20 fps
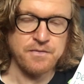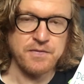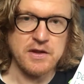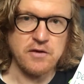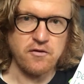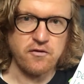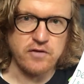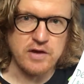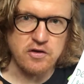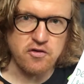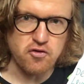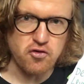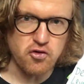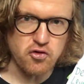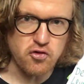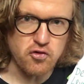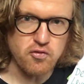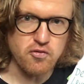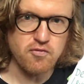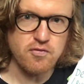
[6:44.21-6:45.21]
if they
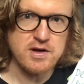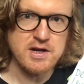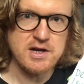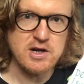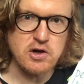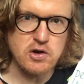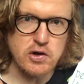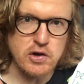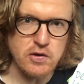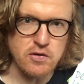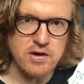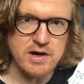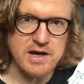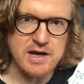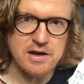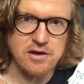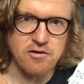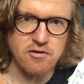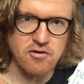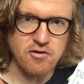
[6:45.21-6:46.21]
truly look
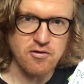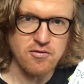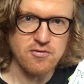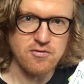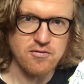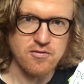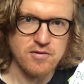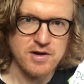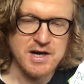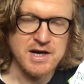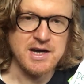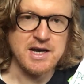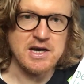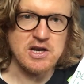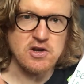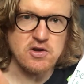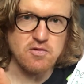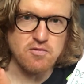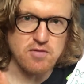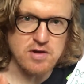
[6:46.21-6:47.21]
at you
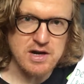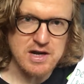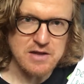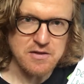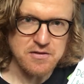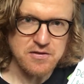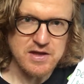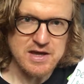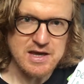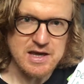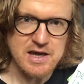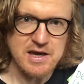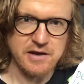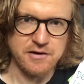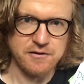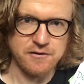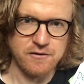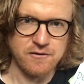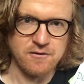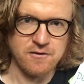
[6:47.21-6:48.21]
and do nothing
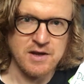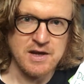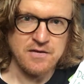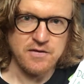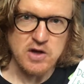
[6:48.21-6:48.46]
else,